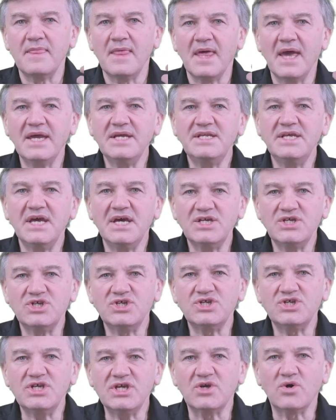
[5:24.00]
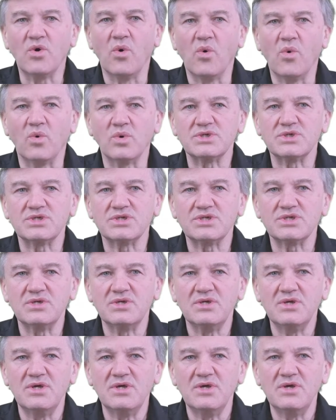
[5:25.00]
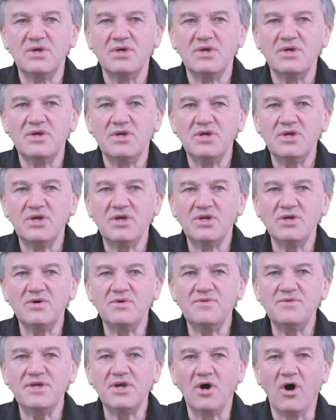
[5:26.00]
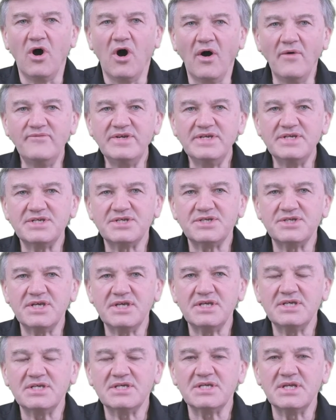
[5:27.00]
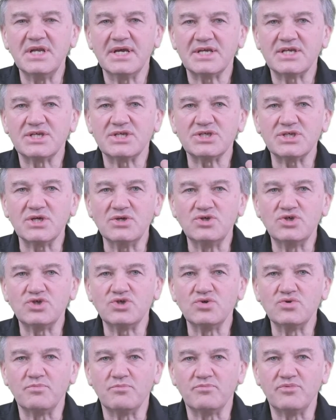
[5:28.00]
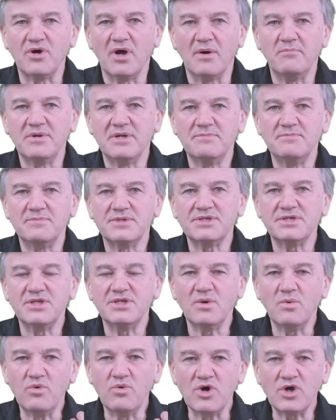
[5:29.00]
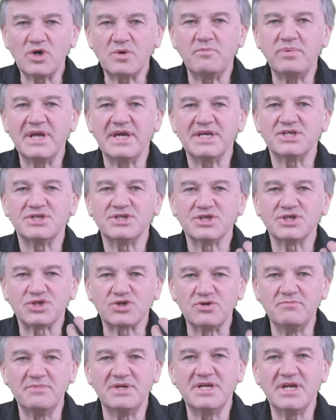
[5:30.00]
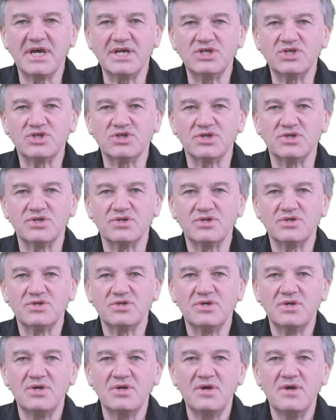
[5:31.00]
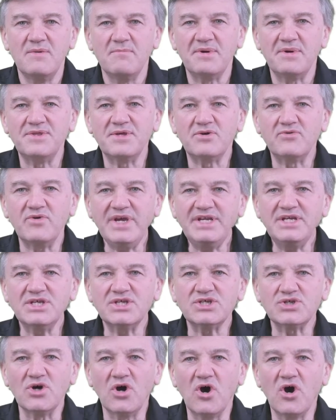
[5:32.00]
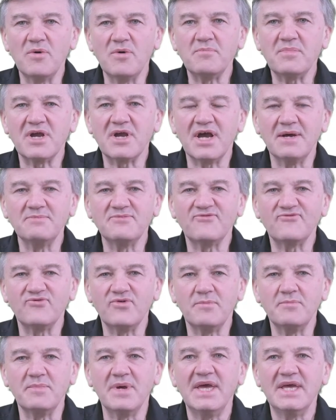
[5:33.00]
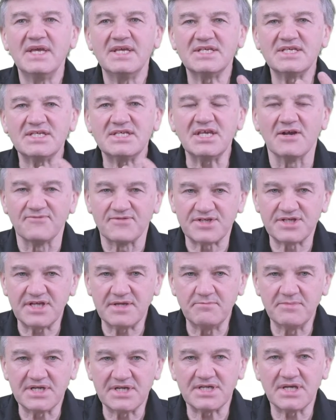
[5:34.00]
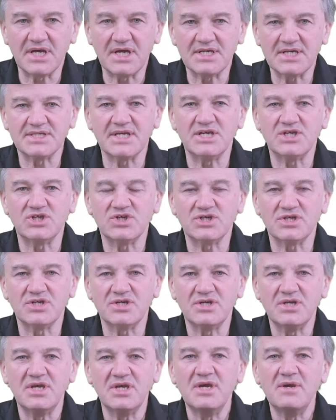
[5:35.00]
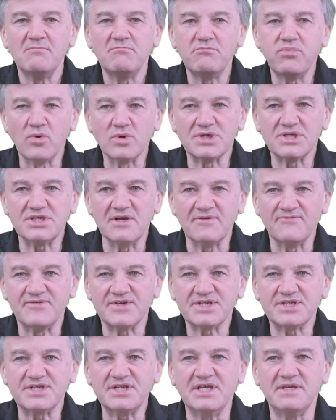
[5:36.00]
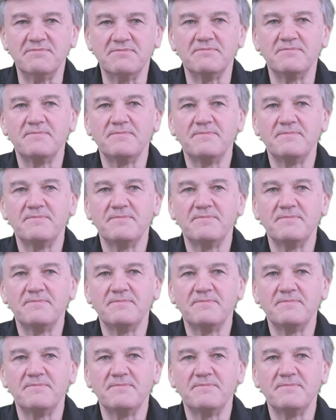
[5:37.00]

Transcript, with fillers: ADHD cause. You know, there are obvious things like social problems in the workplace, discrimination. But the greatest harm comes from self stigmatization, poor self esteem.